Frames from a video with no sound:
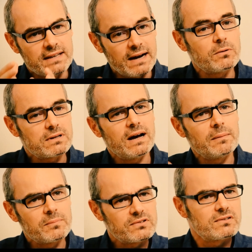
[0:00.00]
the
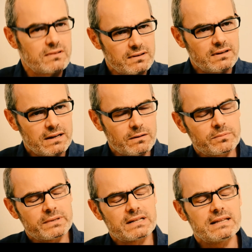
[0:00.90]
outcomes, and
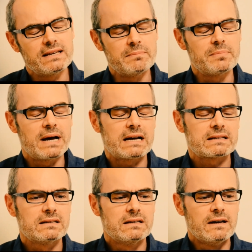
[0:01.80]
ultimately the impact.